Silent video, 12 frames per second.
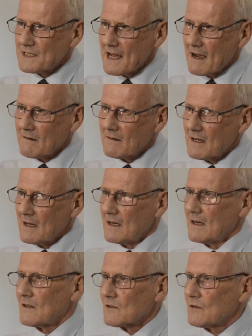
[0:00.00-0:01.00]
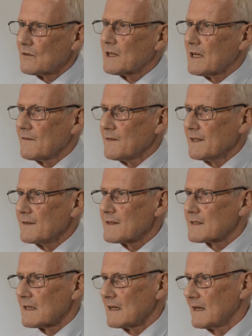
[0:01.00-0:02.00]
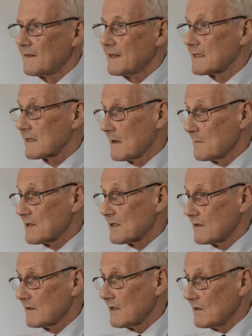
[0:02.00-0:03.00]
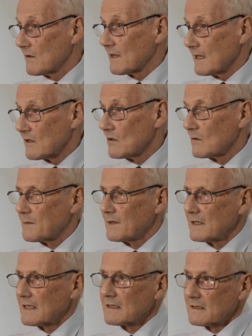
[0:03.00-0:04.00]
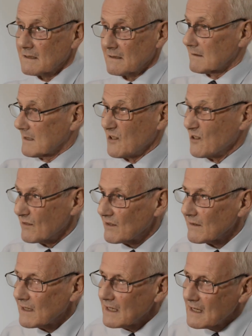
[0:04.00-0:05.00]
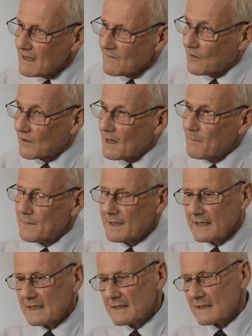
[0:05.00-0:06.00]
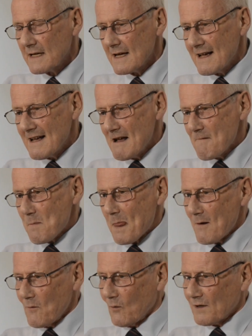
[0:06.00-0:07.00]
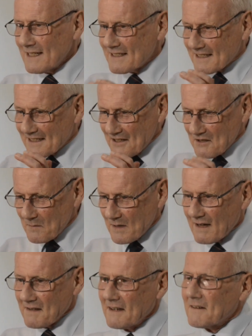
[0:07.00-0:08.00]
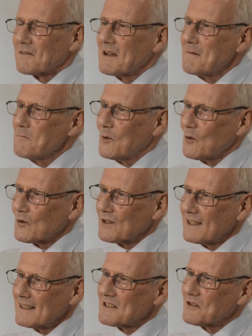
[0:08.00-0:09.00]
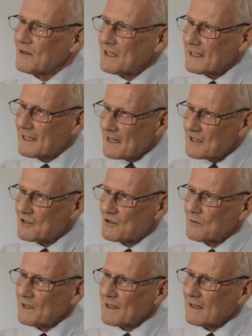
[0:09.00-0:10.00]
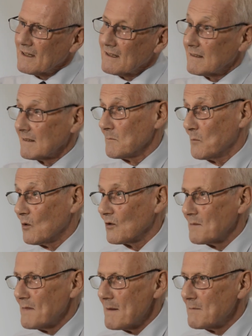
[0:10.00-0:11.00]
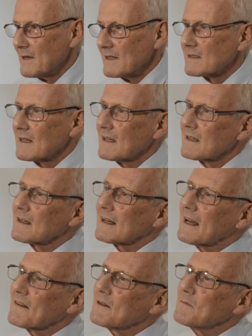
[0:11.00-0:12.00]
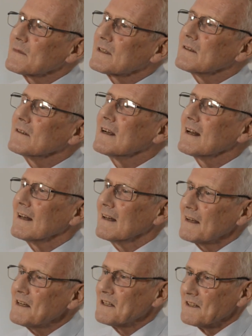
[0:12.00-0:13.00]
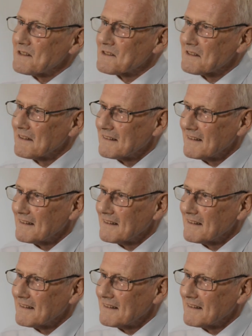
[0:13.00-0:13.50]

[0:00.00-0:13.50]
now on good governance, and this comes through the UK Corporate Code for companies. What is going to be, I think, important is to engage with our board members to get them to lead us